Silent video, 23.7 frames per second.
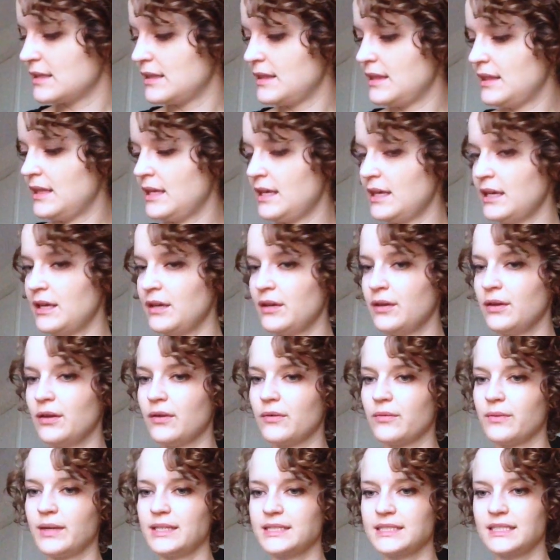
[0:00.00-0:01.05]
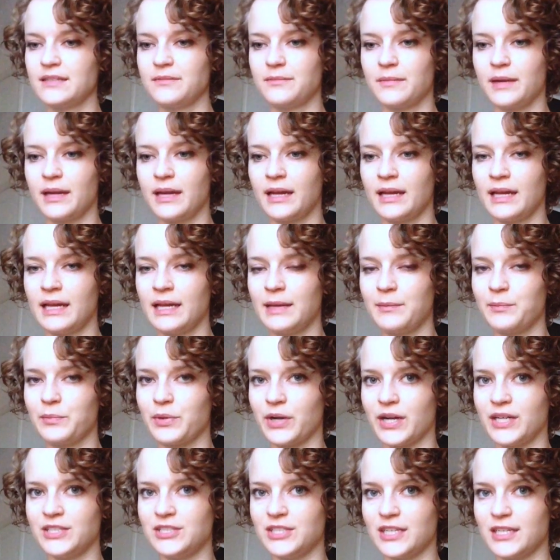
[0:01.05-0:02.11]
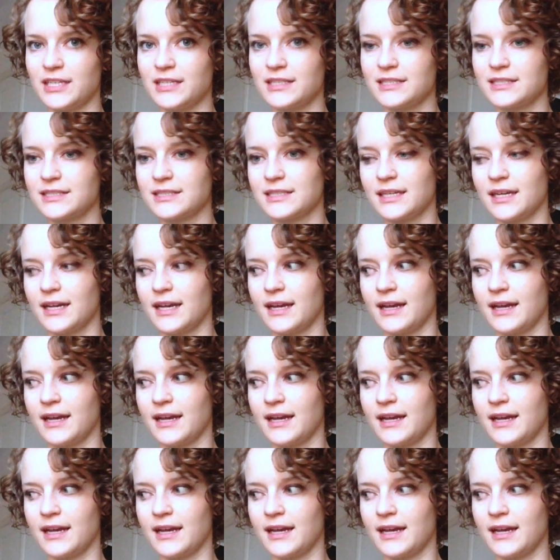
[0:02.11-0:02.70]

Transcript: The rest of my projects